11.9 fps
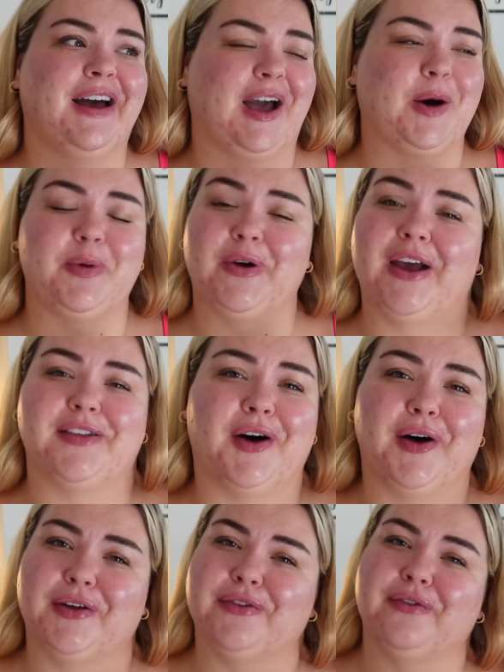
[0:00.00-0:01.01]
I hope you guys
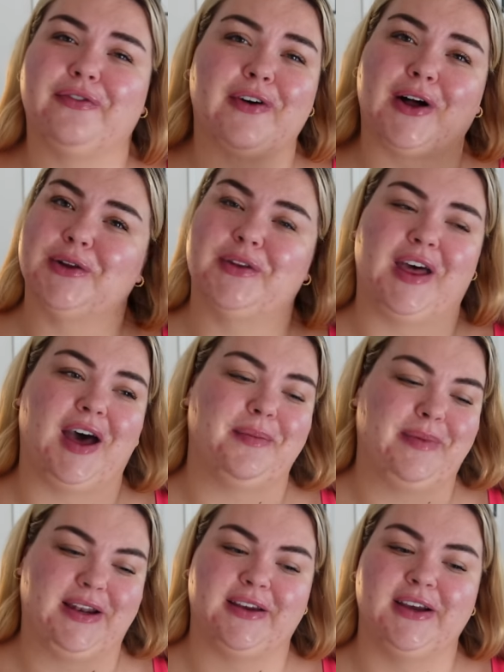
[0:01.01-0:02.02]
all follow
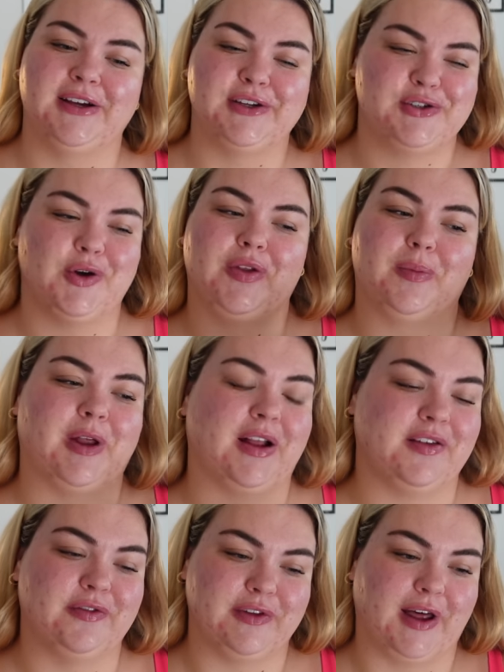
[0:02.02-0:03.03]
them and show them
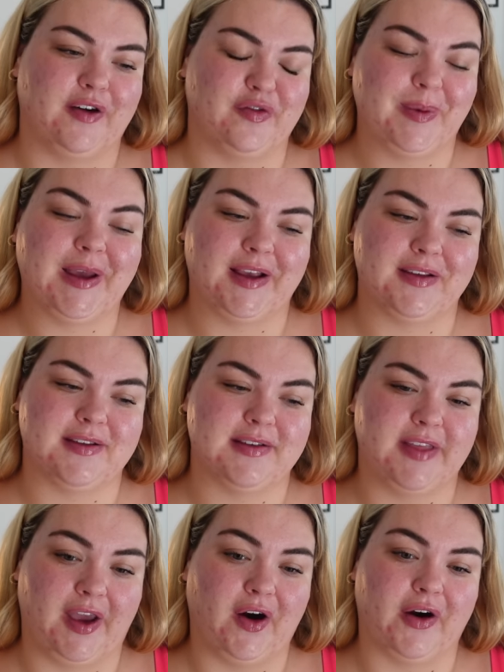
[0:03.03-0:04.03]
lots of love because
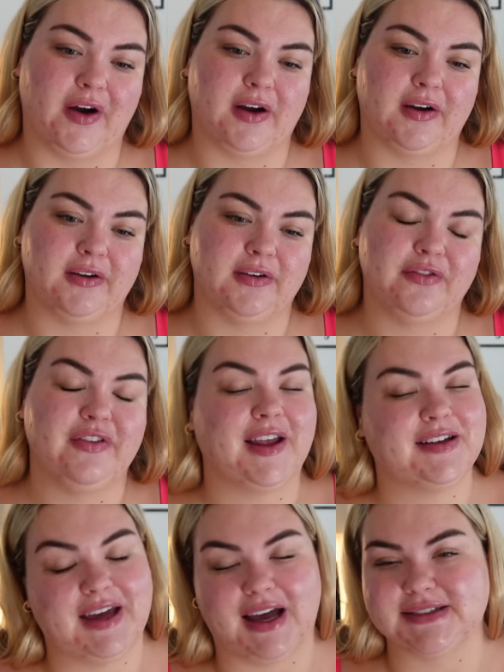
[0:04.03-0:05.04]
they are
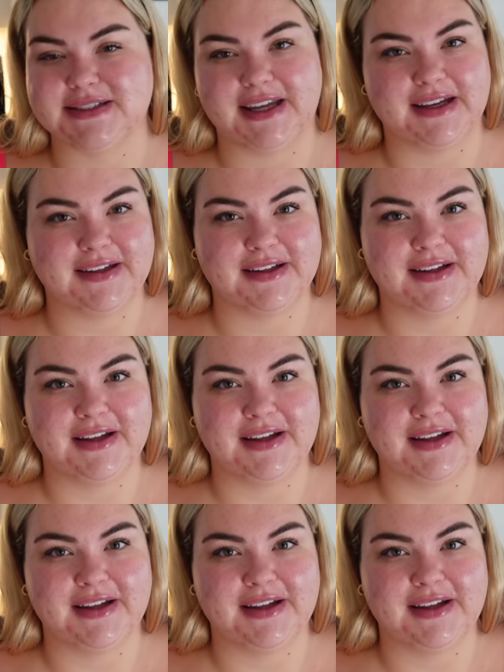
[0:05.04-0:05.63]
fantastic.